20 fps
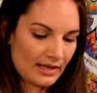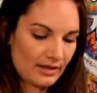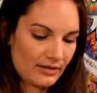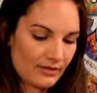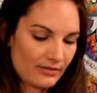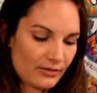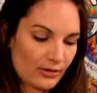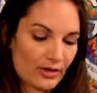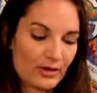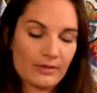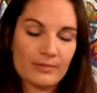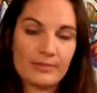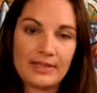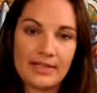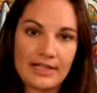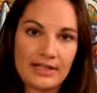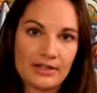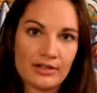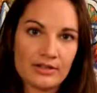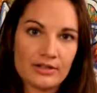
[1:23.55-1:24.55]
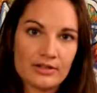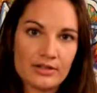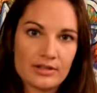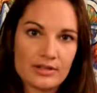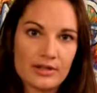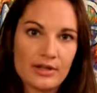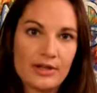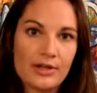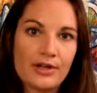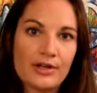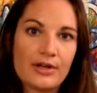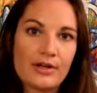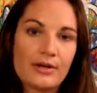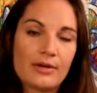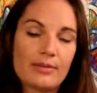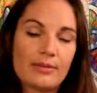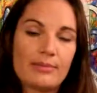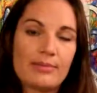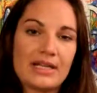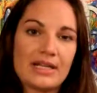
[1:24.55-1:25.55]
for beginners,
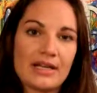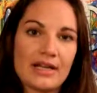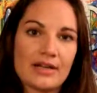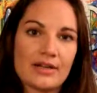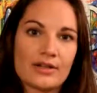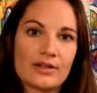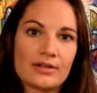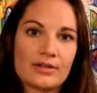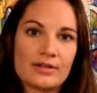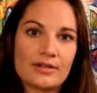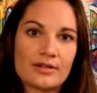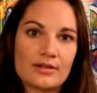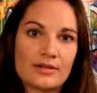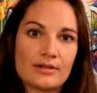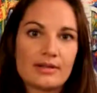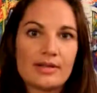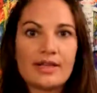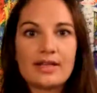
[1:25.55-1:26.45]
because,